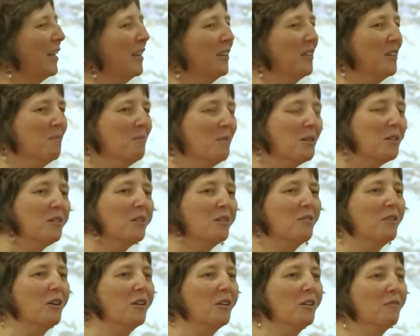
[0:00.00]
And in the middle
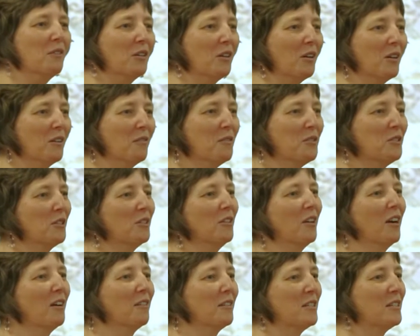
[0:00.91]
of all of it, all of a
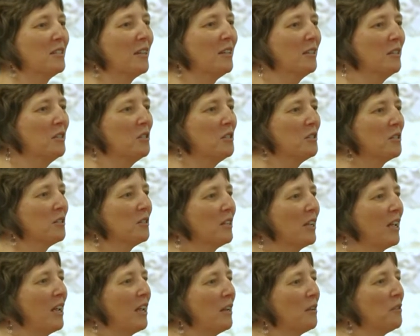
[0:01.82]
sudden Aracelis
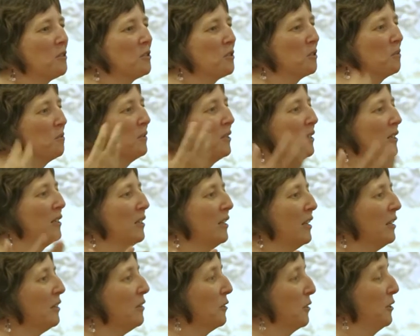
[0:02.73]
answered me in
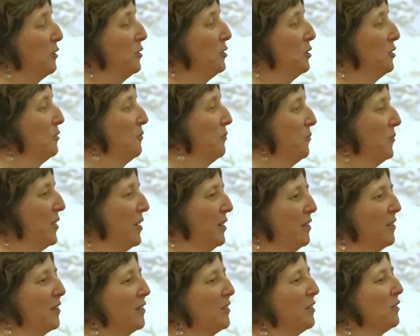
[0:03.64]
English
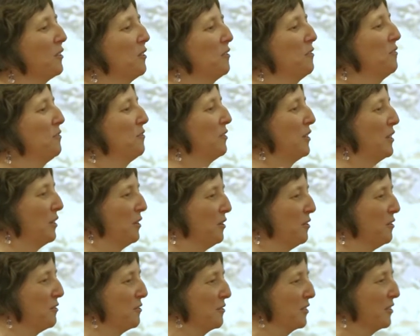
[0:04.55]
and I nearly fell
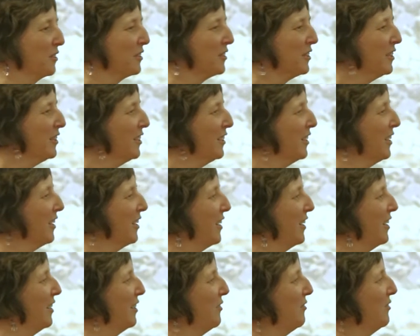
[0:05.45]
over.
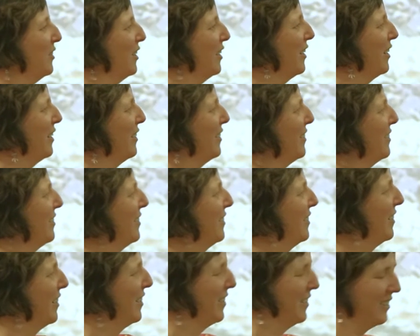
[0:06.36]
Um, and
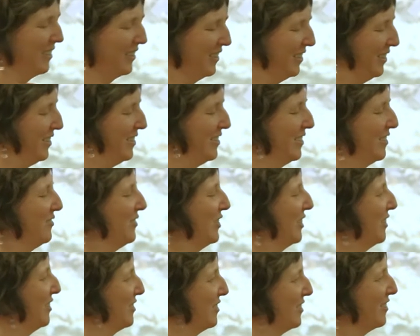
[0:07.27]
I said, oh
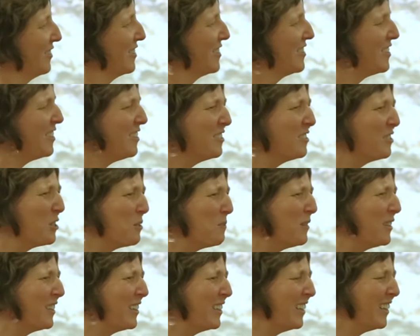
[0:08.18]
my God, Aracelis, you're
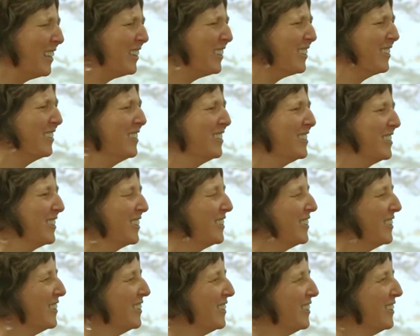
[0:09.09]
speaking English.
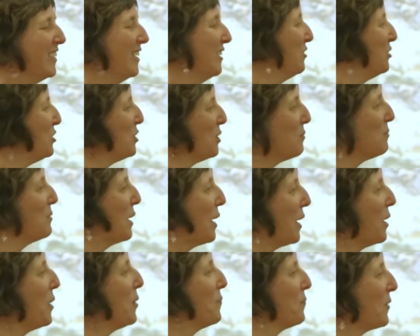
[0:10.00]
And, and she said,
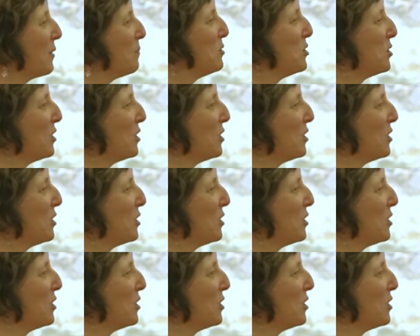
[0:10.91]
yeah, I'm